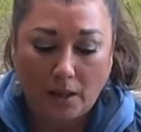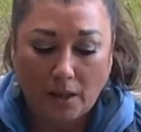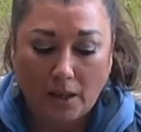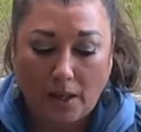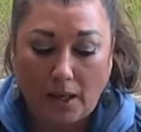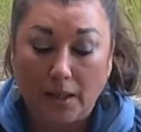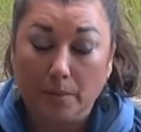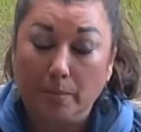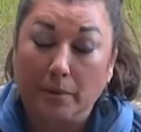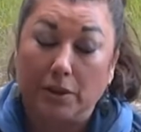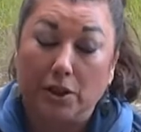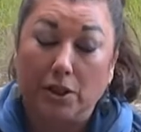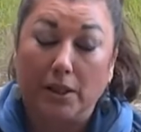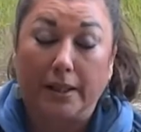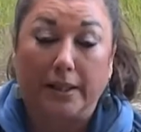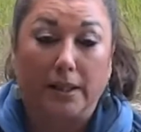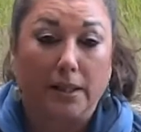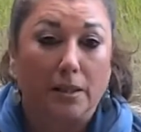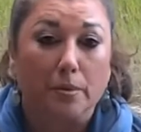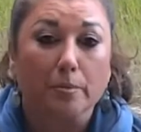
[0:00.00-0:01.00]
and much
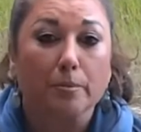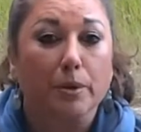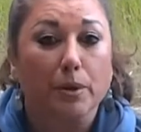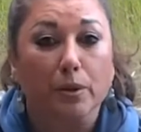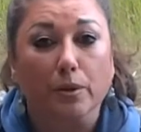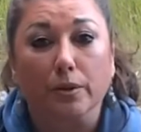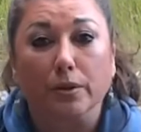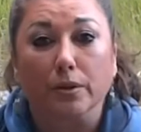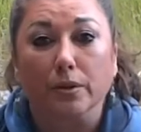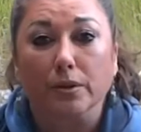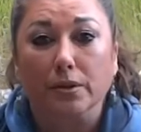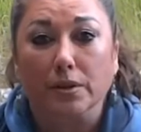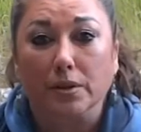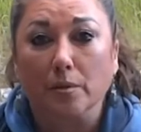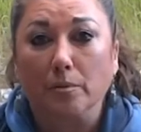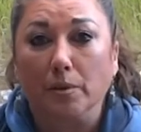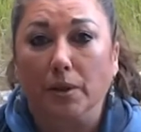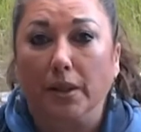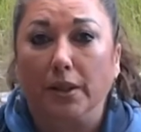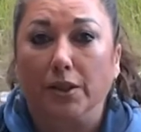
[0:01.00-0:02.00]
like a computer
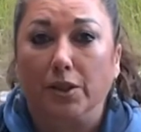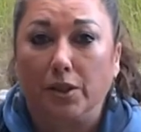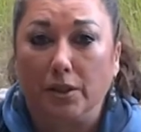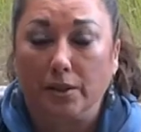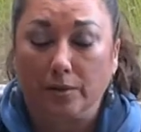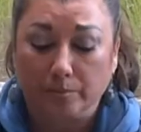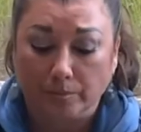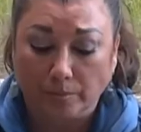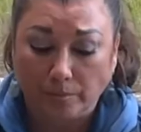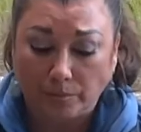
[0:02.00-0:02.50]
simulation.